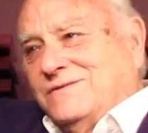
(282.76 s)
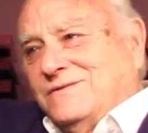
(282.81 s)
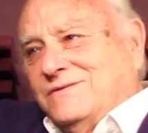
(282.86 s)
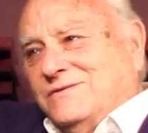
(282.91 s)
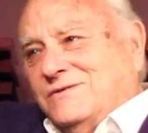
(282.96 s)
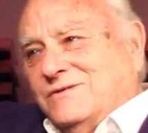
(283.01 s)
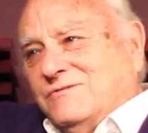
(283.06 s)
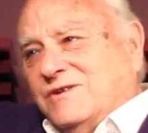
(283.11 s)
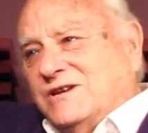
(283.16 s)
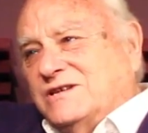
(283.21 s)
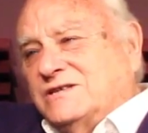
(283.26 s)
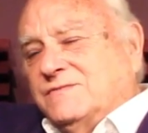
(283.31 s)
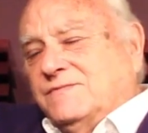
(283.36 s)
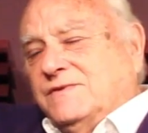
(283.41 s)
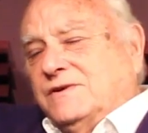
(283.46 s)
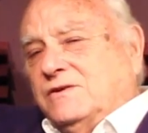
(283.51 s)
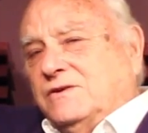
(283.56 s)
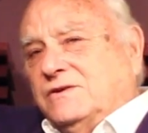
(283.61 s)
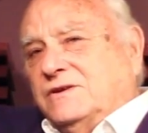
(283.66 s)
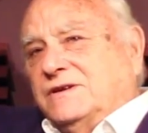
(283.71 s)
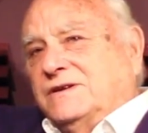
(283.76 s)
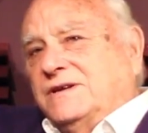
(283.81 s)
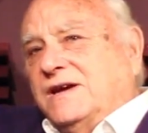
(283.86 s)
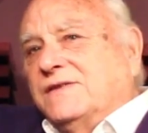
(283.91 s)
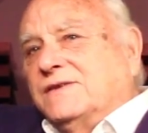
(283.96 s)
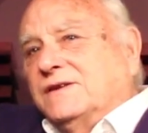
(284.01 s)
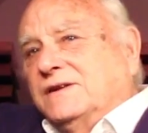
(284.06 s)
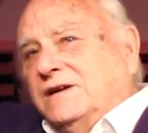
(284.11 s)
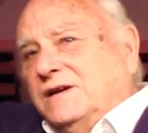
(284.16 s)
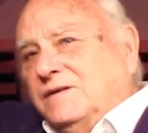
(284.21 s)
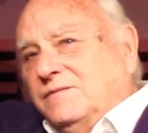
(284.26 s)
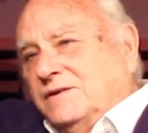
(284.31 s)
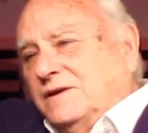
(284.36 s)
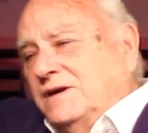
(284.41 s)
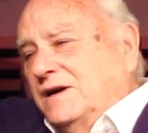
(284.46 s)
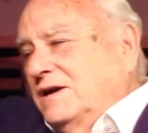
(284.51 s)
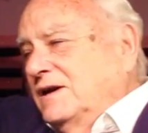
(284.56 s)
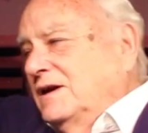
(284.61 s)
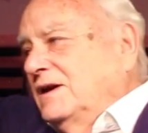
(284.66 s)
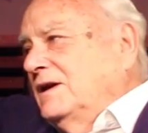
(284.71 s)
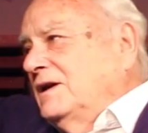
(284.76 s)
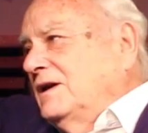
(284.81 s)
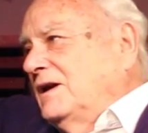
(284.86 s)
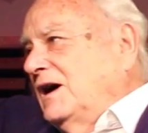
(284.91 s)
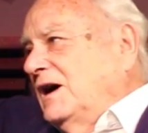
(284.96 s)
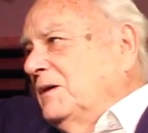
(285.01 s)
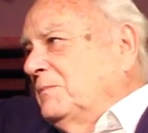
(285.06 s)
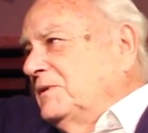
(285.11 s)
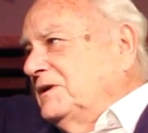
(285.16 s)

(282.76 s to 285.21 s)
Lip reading: all the rest of it. On another level, I